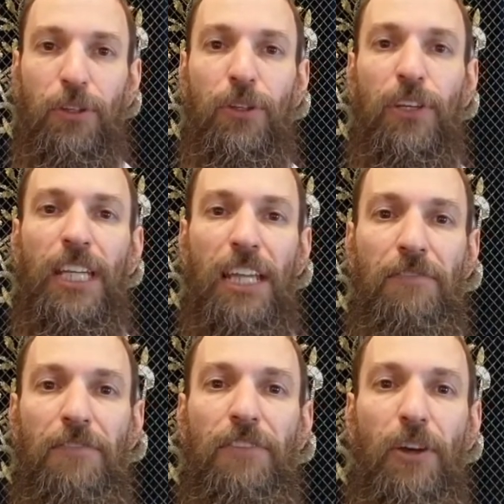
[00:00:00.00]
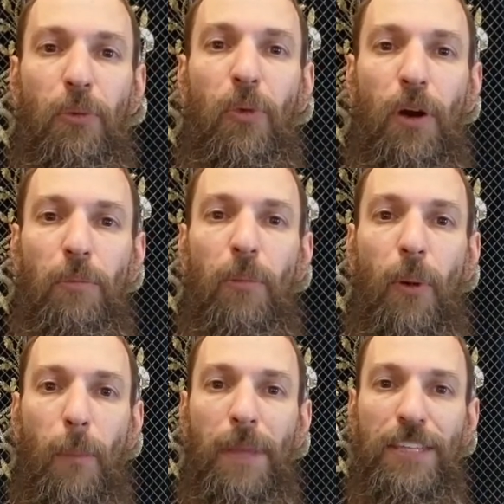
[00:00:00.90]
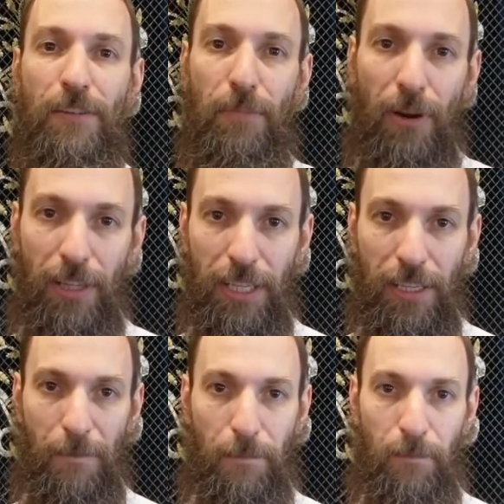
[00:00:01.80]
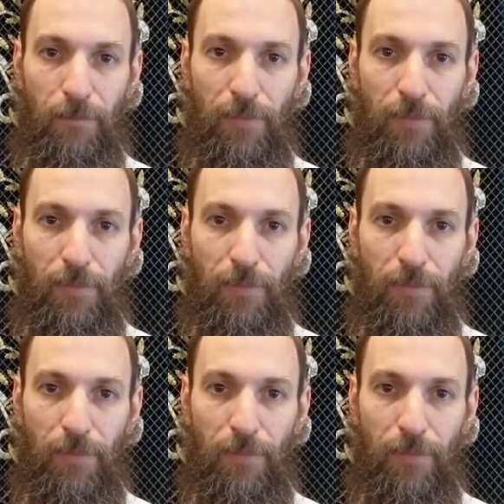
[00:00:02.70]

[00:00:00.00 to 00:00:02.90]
You couldn't even fit one more piece of barley in.